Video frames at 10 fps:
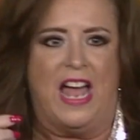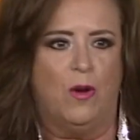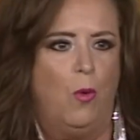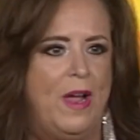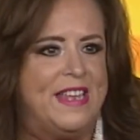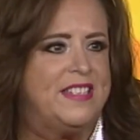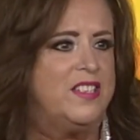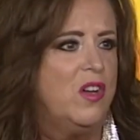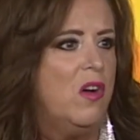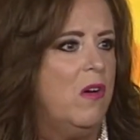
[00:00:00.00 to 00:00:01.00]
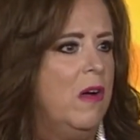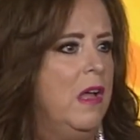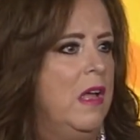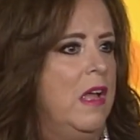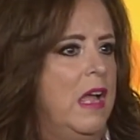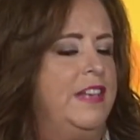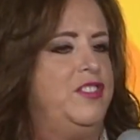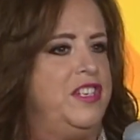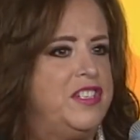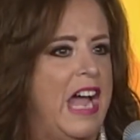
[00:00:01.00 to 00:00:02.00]
got a whistle
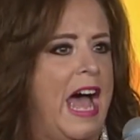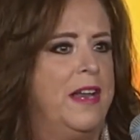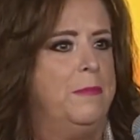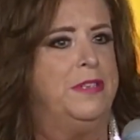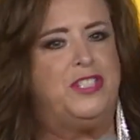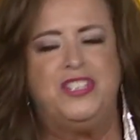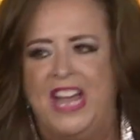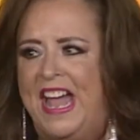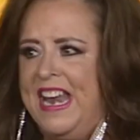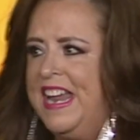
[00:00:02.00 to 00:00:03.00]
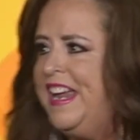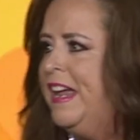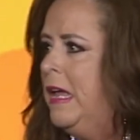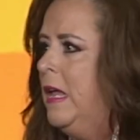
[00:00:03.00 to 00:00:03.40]
and she's got a machete.